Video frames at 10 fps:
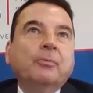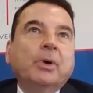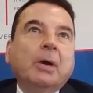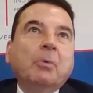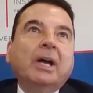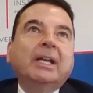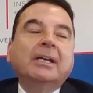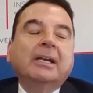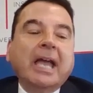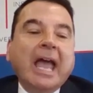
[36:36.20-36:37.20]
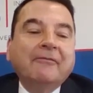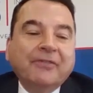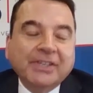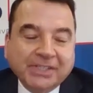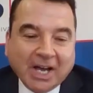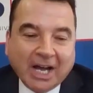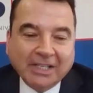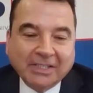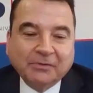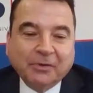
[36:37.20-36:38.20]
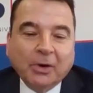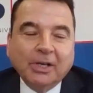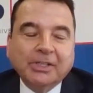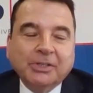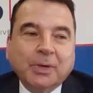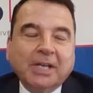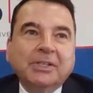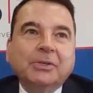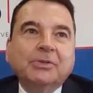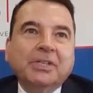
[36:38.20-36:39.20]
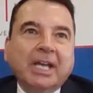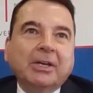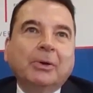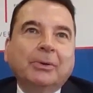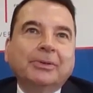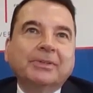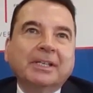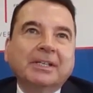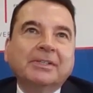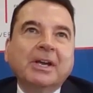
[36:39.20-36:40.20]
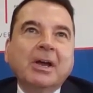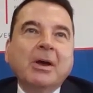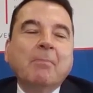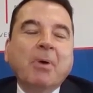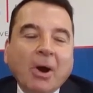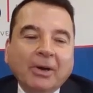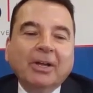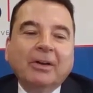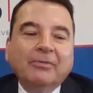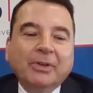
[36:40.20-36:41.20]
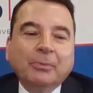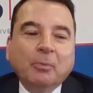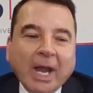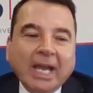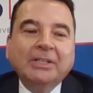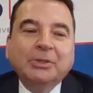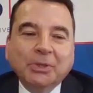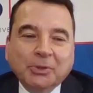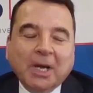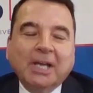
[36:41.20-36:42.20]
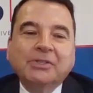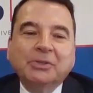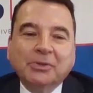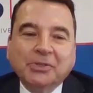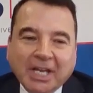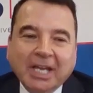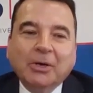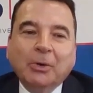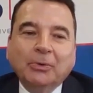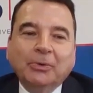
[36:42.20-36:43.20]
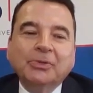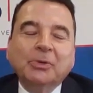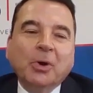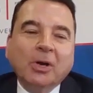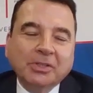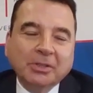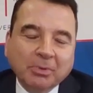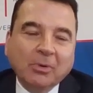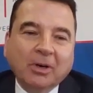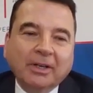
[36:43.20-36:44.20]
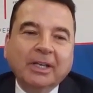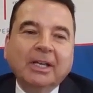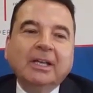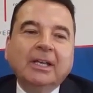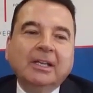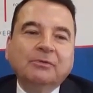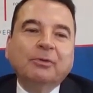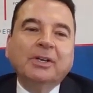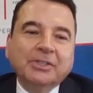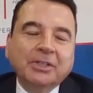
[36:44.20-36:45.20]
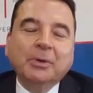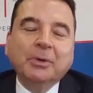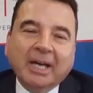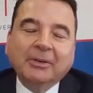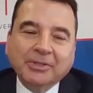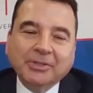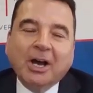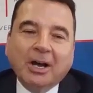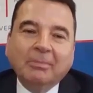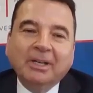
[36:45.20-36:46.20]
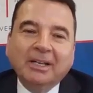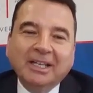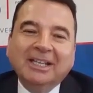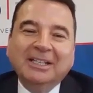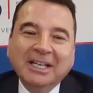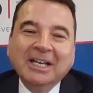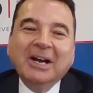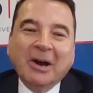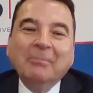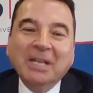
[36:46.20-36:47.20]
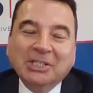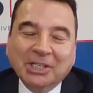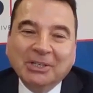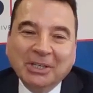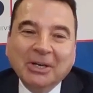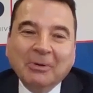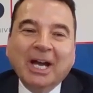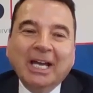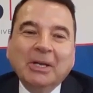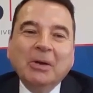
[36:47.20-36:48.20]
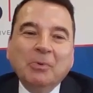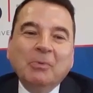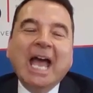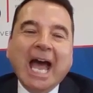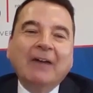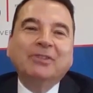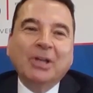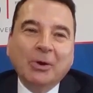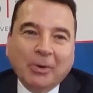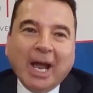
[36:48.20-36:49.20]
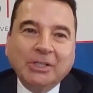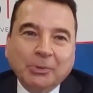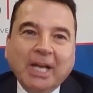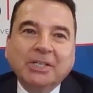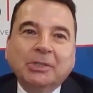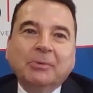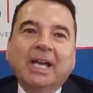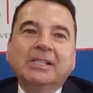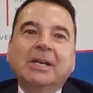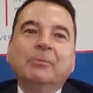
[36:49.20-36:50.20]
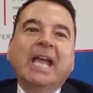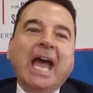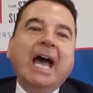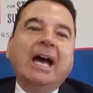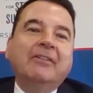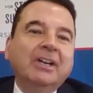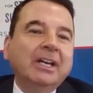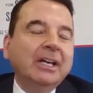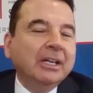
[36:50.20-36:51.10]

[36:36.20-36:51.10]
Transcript: what I want to emphasize as far as addressing your stakeholders is part of the way to address your stakeholders across the board is for us to do a better job in our mission, right? When we have low graduation rates and we have